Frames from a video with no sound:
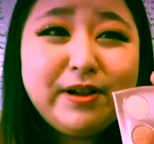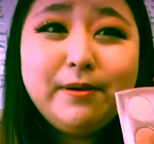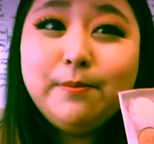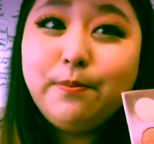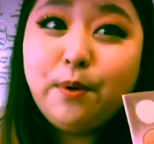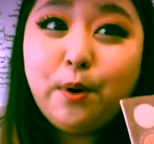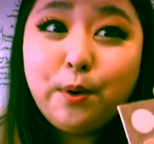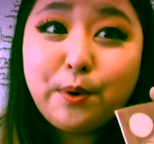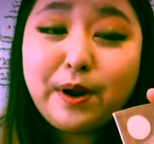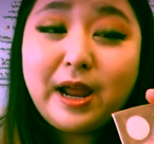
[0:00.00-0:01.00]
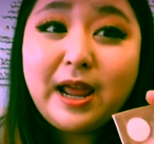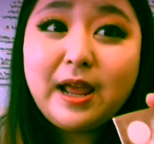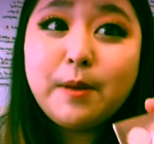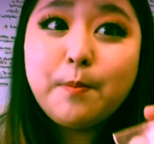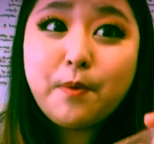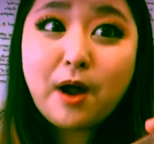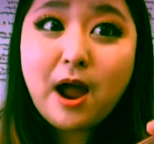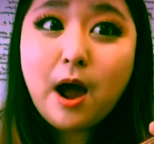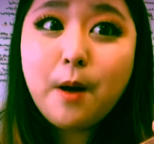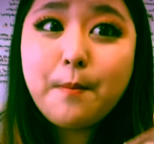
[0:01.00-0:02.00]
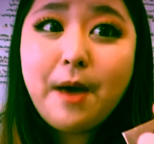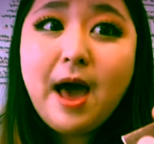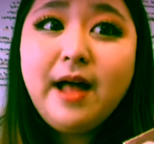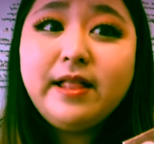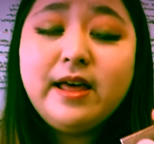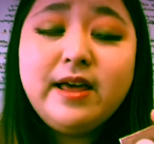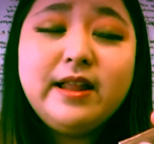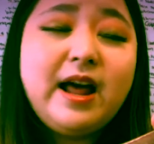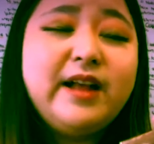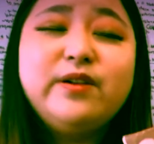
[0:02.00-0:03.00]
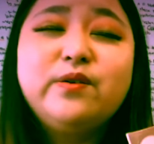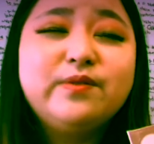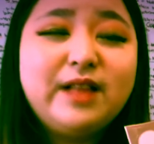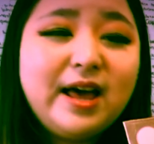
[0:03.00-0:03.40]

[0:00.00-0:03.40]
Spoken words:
boring brown palette, I don't like